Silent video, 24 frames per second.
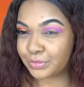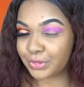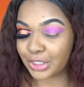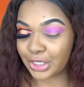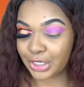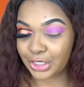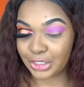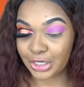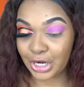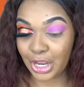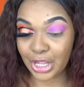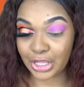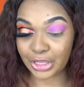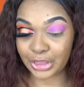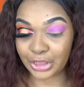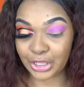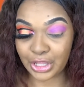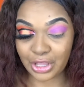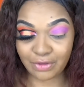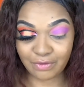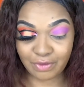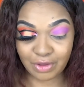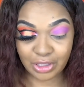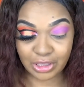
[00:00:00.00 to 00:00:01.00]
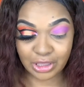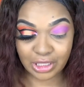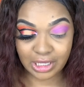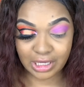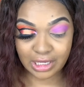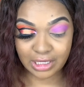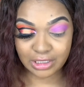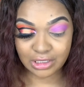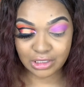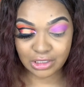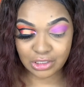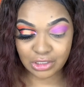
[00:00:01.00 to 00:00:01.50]
not loving
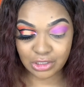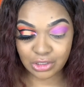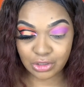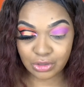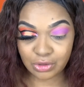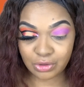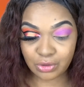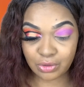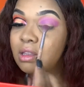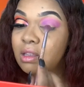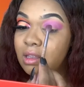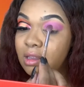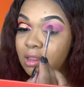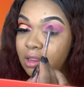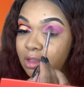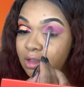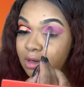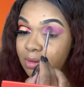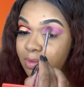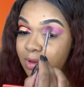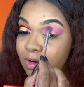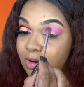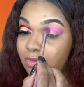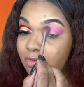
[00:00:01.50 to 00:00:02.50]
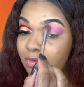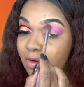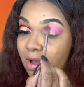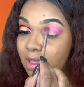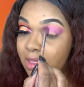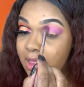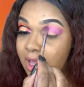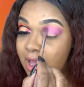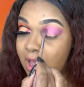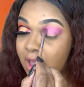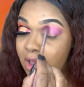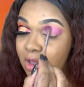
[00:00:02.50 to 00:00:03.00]
these two. A little bit of
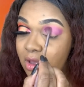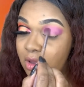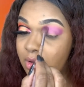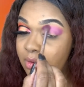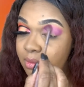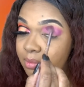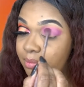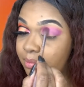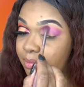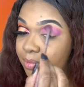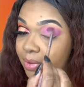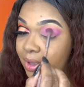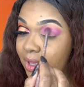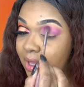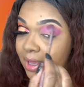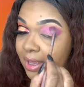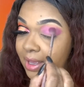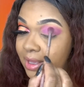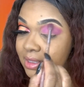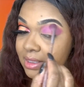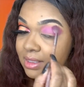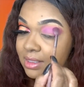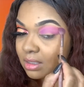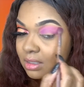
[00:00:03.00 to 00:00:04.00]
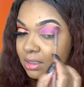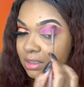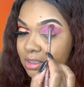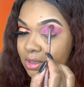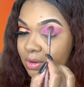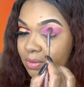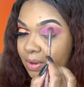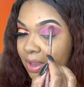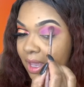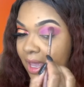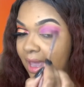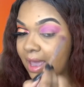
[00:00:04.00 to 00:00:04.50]
fallout, but it's
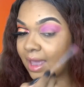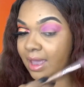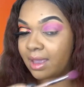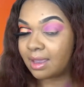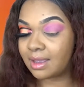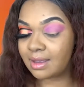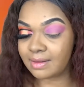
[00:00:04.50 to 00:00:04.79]
okay.